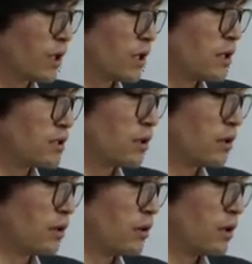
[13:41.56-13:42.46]

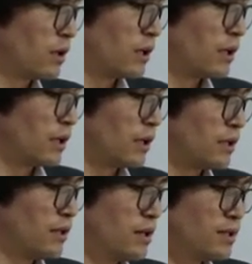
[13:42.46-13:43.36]
So,
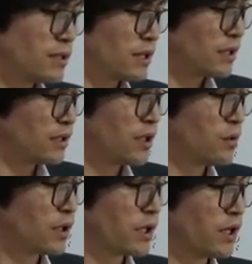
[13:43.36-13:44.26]
yes, they
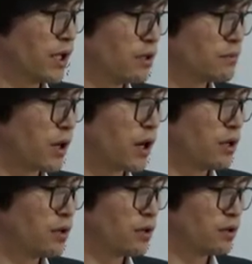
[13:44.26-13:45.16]
were killed
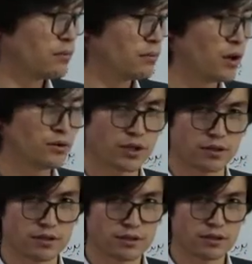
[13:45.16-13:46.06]
by
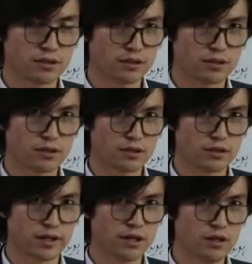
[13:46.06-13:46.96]
poachers.
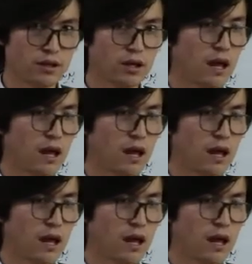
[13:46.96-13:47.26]
Okay?